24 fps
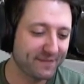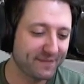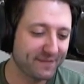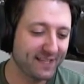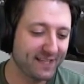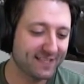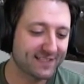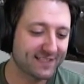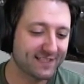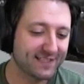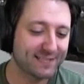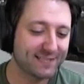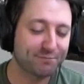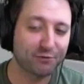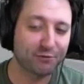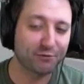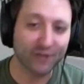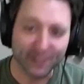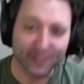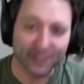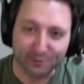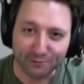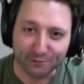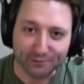It's
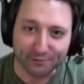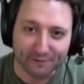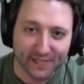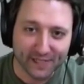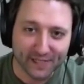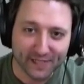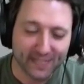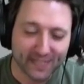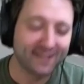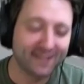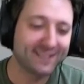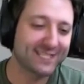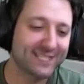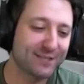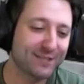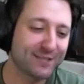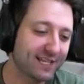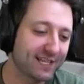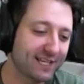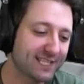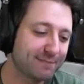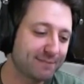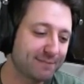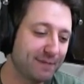pretty cool. So
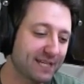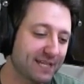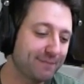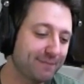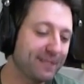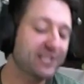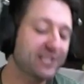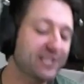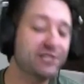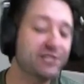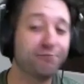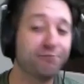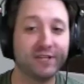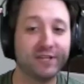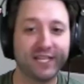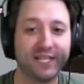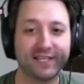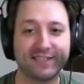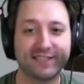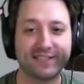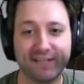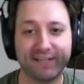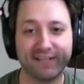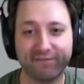I'm actually really
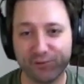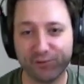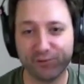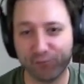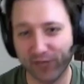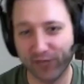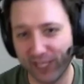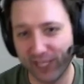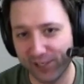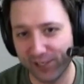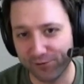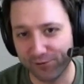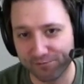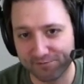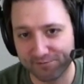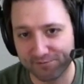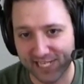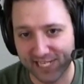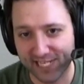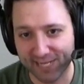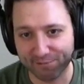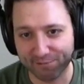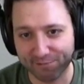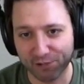excited for the Wii U to
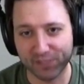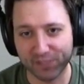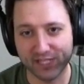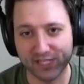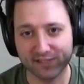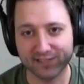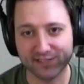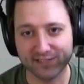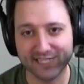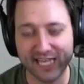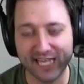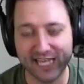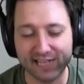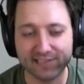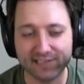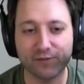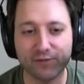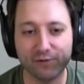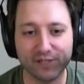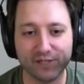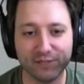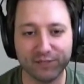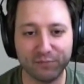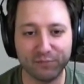come out, because that's
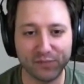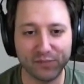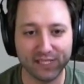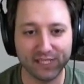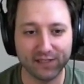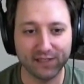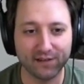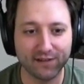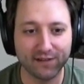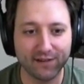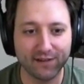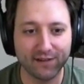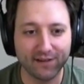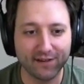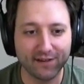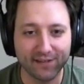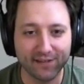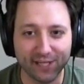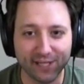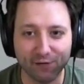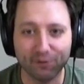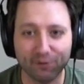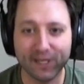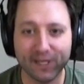going to be,
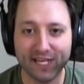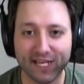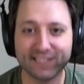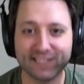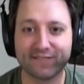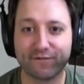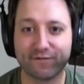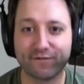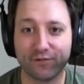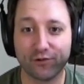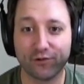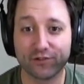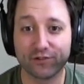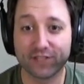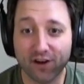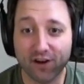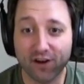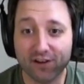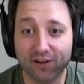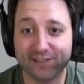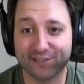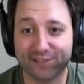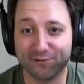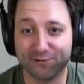his first
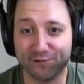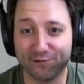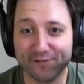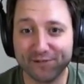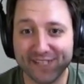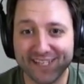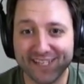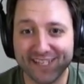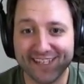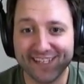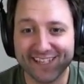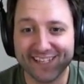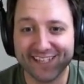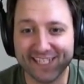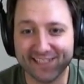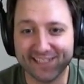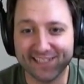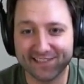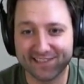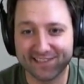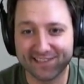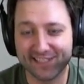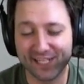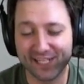console.
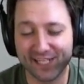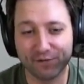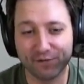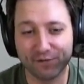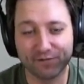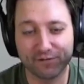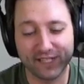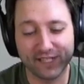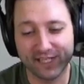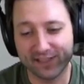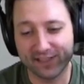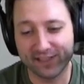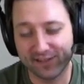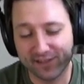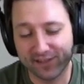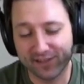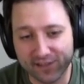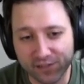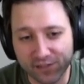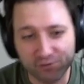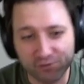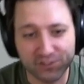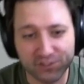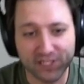He's,
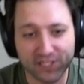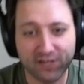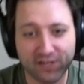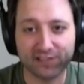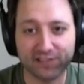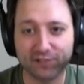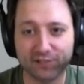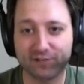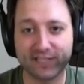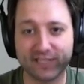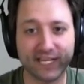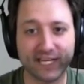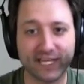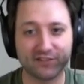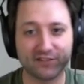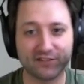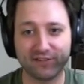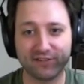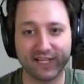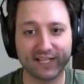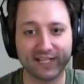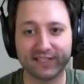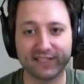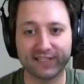usually console cycles are
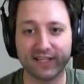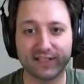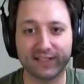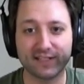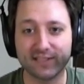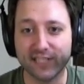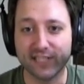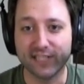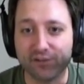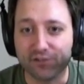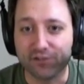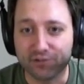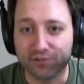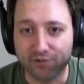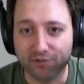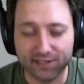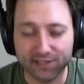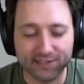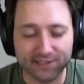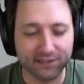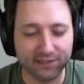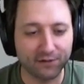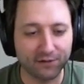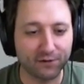like 6 years, right?
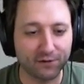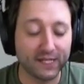So,